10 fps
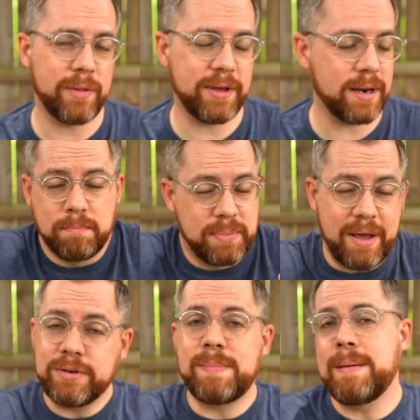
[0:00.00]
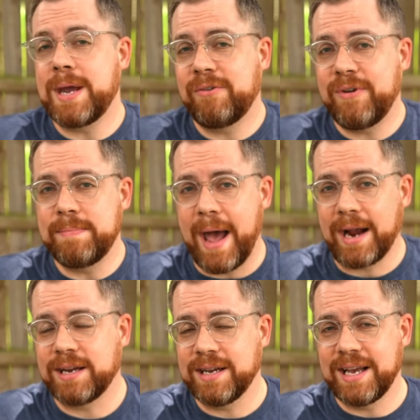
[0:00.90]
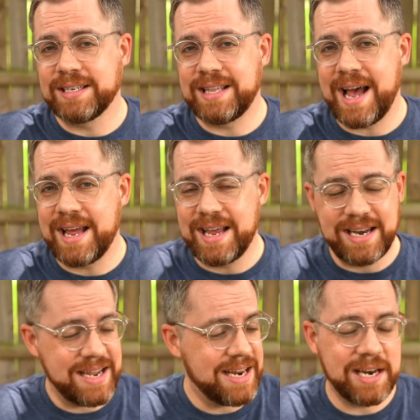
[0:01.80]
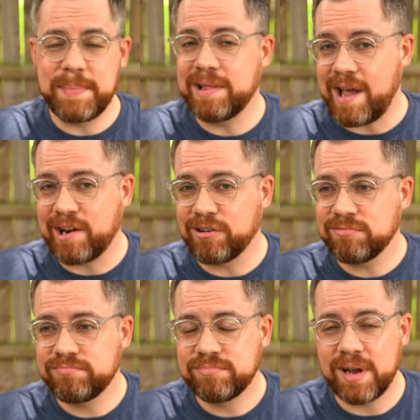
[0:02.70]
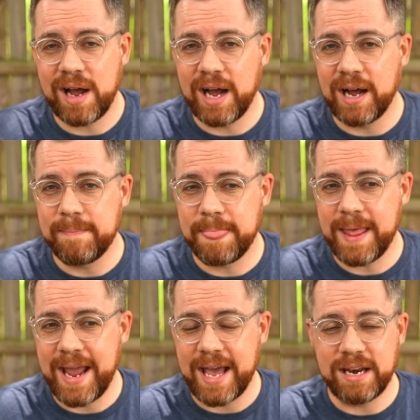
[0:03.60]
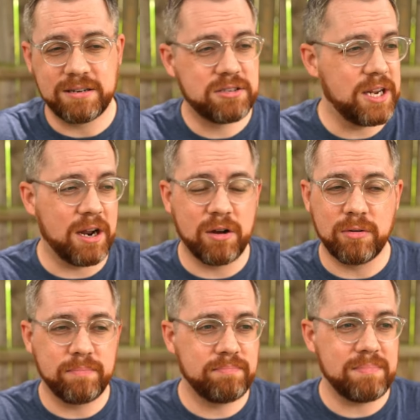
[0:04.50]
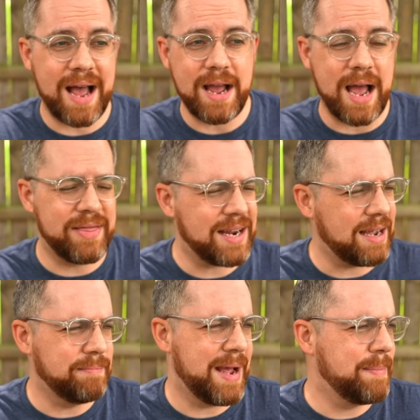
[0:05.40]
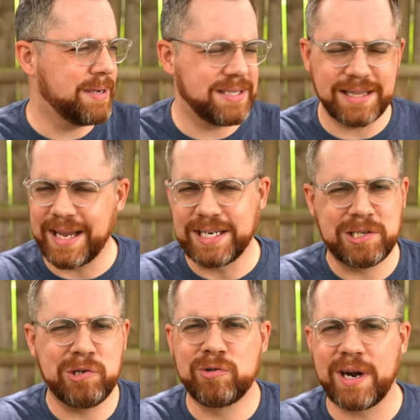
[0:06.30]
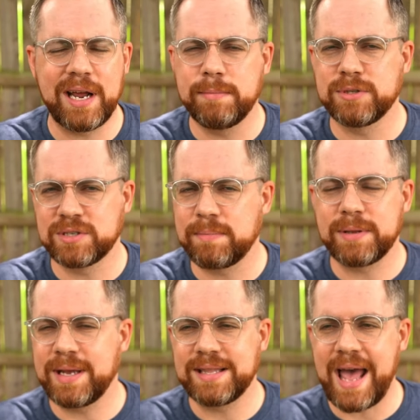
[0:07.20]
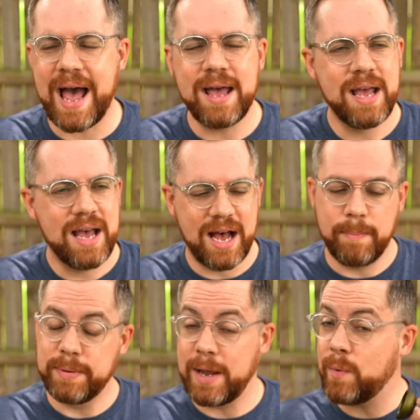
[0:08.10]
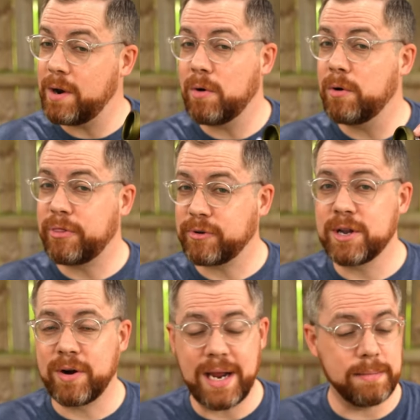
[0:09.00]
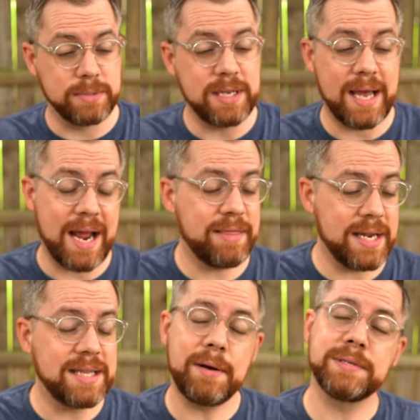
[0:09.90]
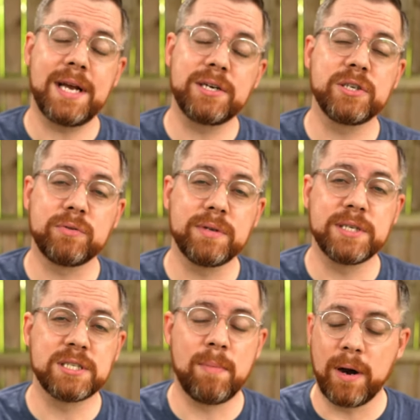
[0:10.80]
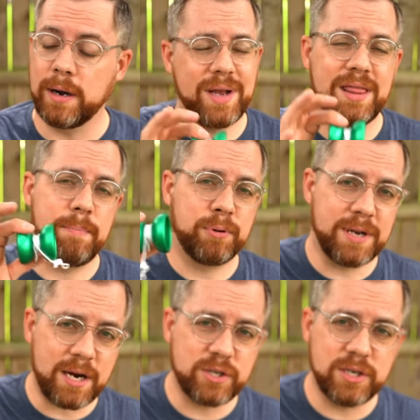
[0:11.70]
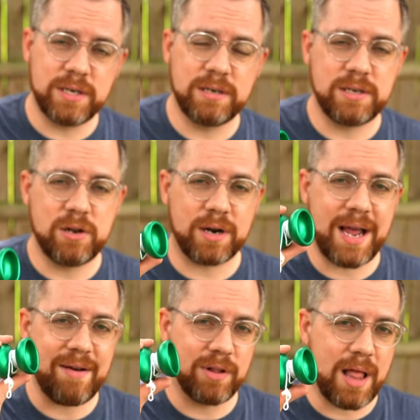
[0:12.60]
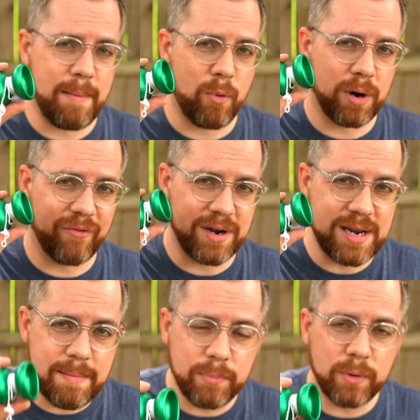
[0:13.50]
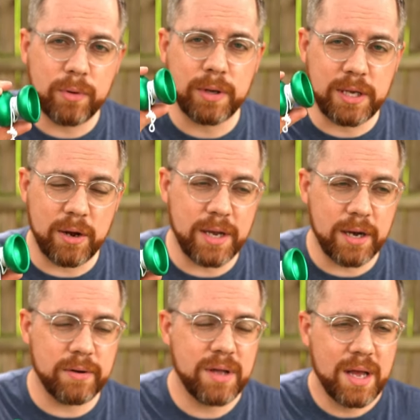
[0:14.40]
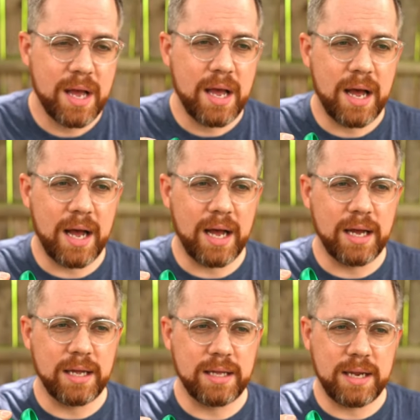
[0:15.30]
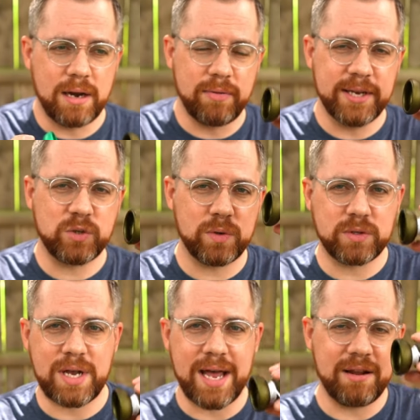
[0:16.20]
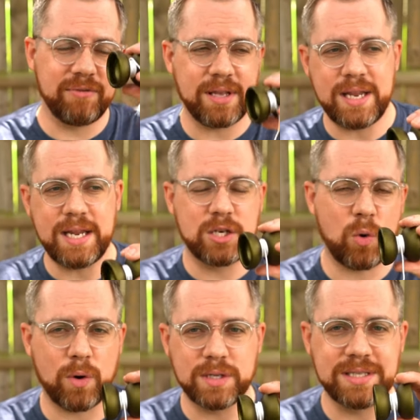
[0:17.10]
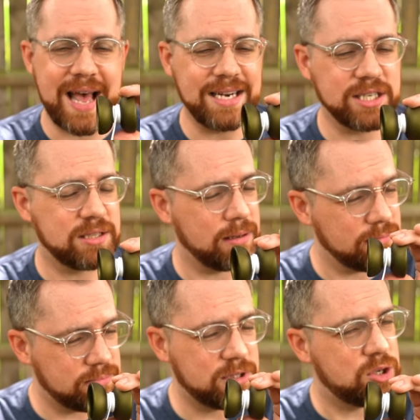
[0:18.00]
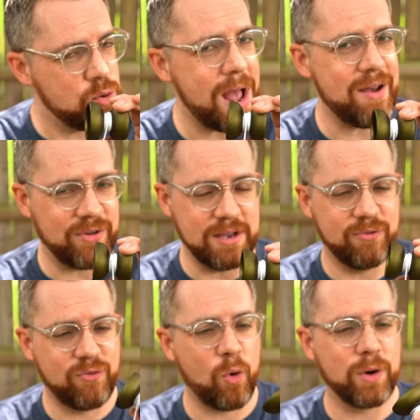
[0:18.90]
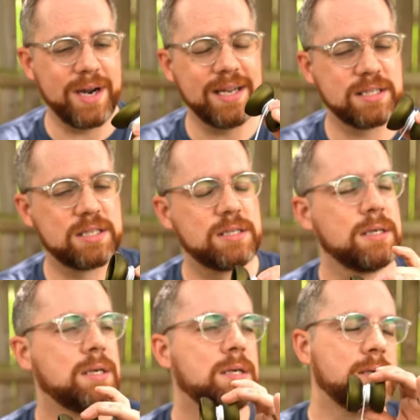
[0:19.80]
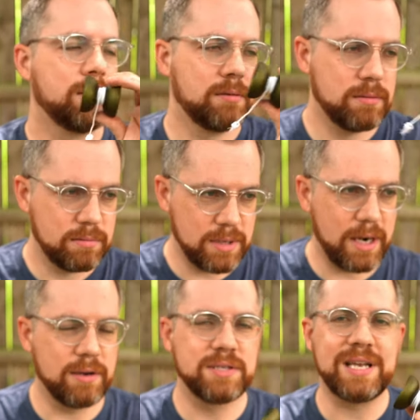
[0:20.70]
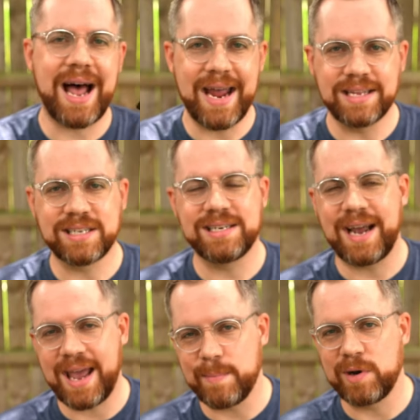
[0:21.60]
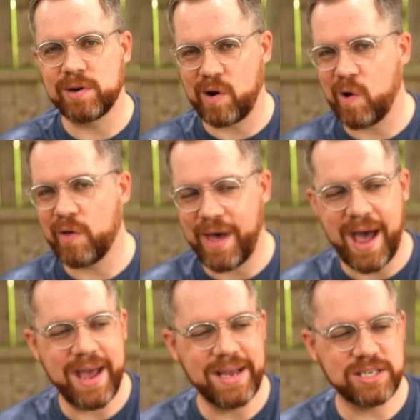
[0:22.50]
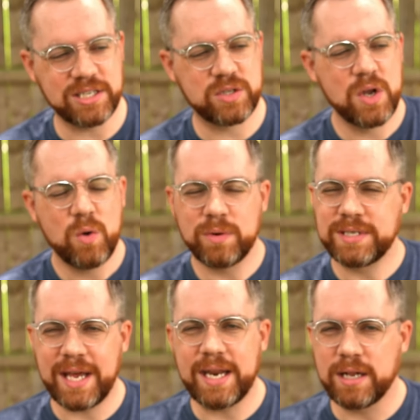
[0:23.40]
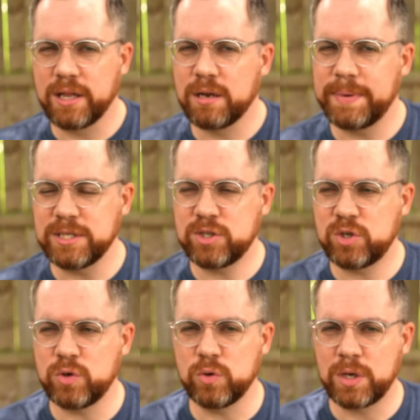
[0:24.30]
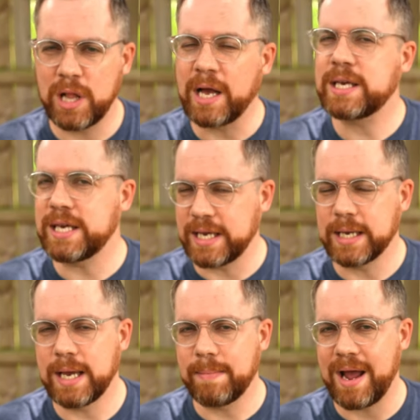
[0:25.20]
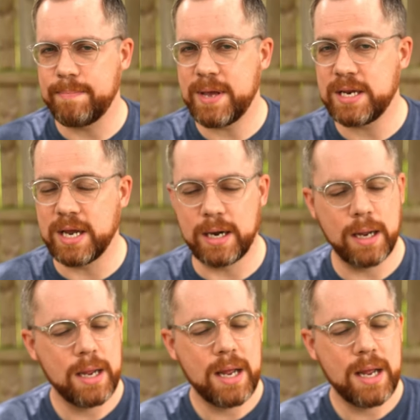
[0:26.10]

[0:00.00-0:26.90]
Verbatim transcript: with it. But that was my main feedback, is that it needed to be lighter. Um, and, you know, I, I think I maybe said like two grams or something like that, uh, but they went a whole three grams. And I think that was actually really smart. In the production, you're gonna have a lot more of a nimble yo-yo. Uh, you know, this was kind of leaning towards that, just too heavy for its, you know, size and diameter and all that. It just was getting a little bit too clunky, in my opinion.